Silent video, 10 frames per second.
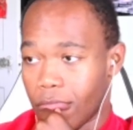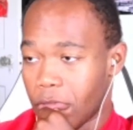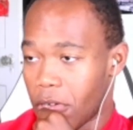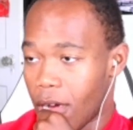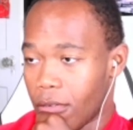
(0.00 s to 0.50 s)

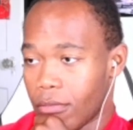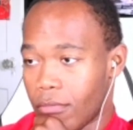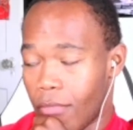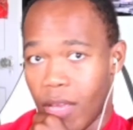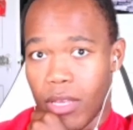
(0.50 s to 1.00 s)
you know,
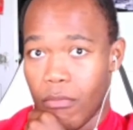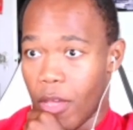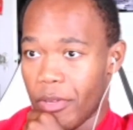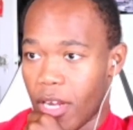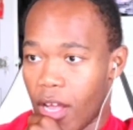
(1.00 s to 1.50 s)
maybe
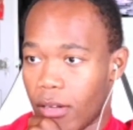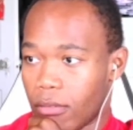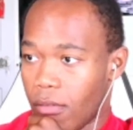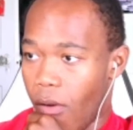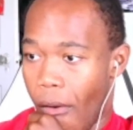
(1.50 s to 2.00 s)
not.
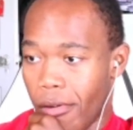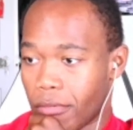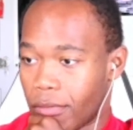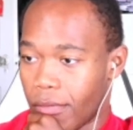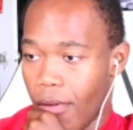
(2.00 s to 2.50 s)

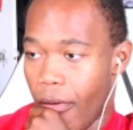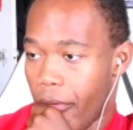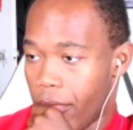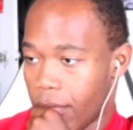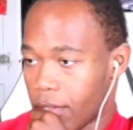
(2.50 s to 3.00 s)

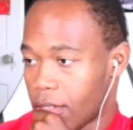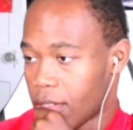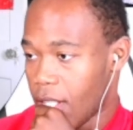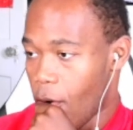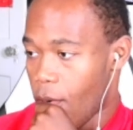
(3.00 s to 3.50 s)
Let's
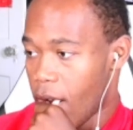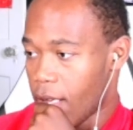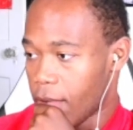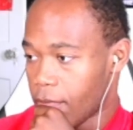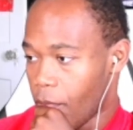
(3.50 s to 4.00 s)
just go right in.